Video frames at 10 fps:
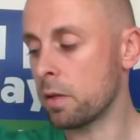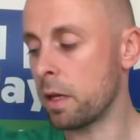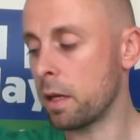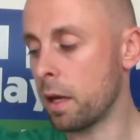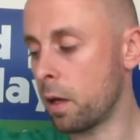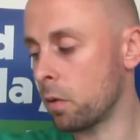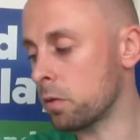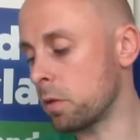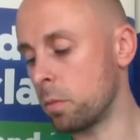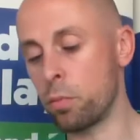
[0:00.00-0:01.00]
take out
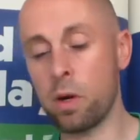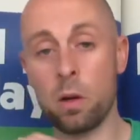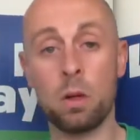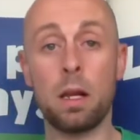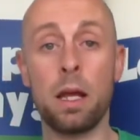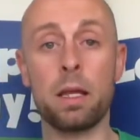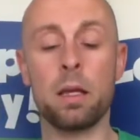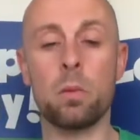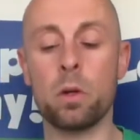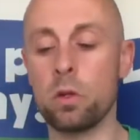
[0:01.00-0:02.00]
the brown clay.
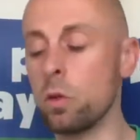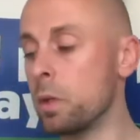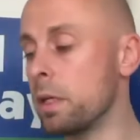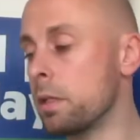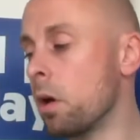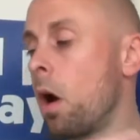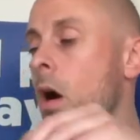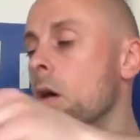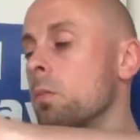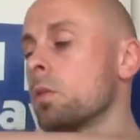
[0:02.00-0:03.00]
I'm going to do his
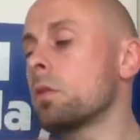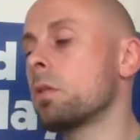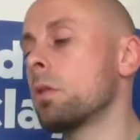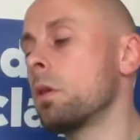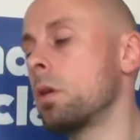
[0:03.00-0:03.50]
arms